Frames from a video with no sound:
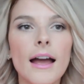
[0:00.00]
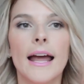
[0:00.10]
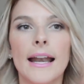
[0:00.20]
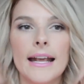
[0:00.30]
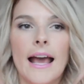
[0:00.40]

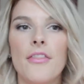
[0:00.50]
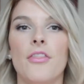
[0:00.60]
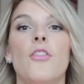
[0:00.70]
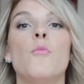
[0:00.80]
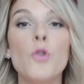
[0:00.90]
And
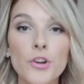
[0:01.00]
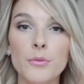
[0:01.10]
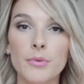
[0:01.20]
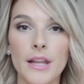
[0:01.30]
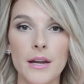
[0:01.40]
again, the more you
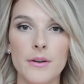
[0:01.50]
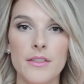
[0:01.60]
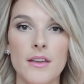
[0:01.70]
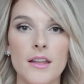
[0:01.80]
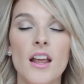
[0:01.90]
play with
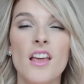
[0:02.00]
it,